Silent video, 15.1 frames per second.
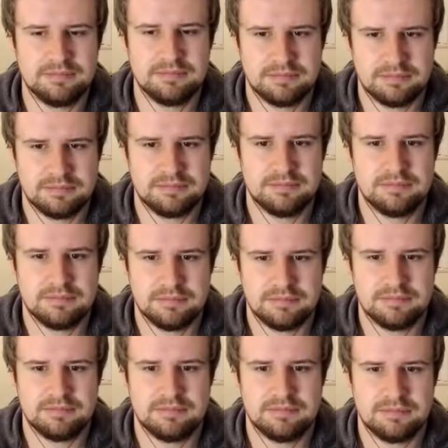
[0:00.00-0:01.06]

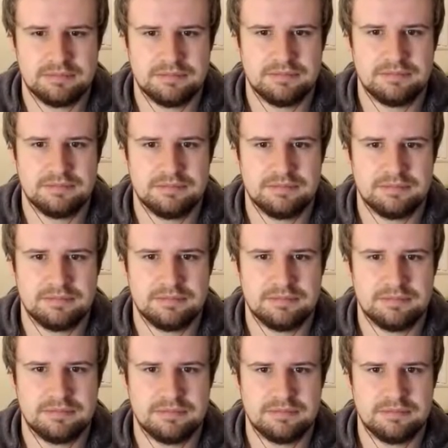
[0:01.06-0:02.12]

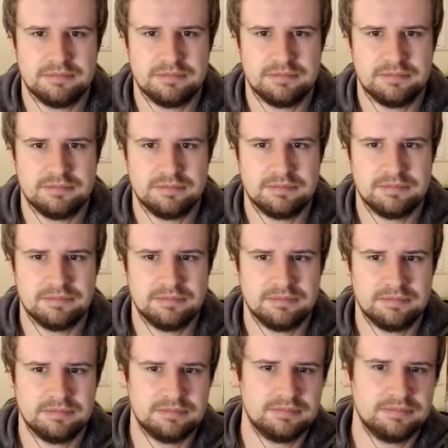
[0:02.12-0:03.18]

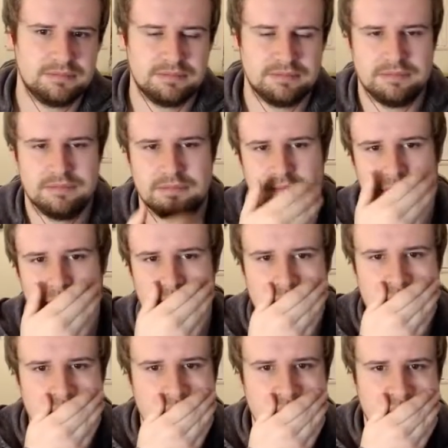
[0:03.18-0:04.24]

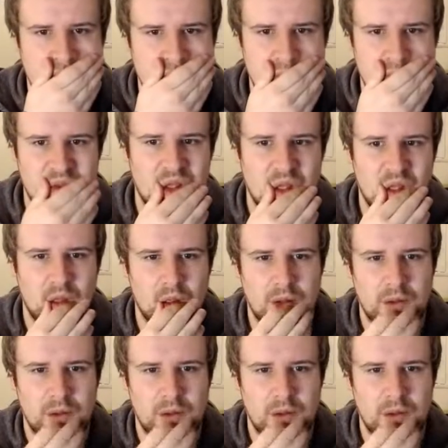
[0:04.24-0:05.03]
No words are spoken by the person on screen.